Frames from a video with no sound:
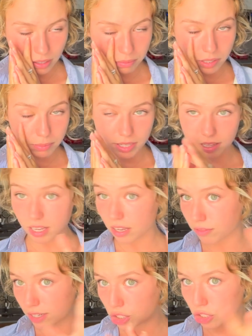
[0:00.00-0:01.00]
I'm gonna make like a
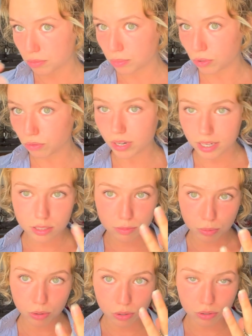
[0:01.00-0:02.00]
vegetable rice
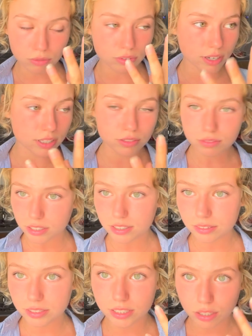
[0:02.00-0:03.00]
bowl for us for
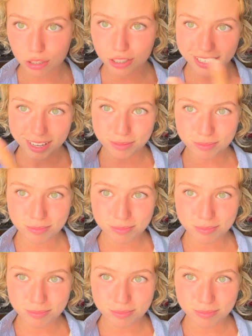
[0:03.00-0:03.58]
dinner tonight.